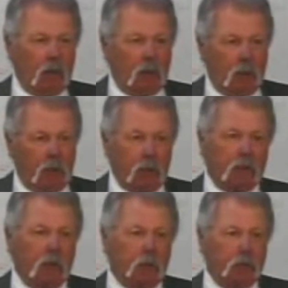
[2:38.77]

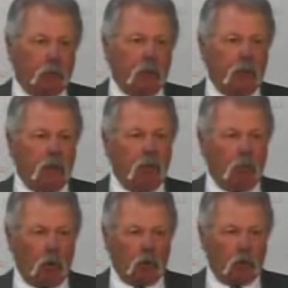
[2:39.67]
here comes 3
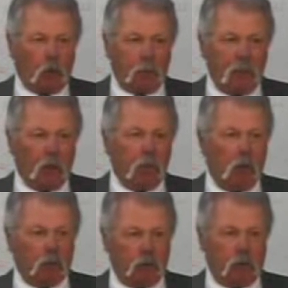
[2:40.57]
motor torpedo
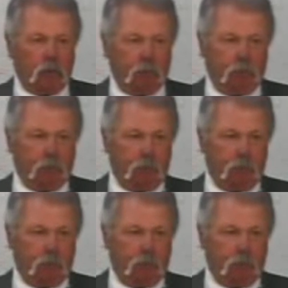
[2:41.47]
boats,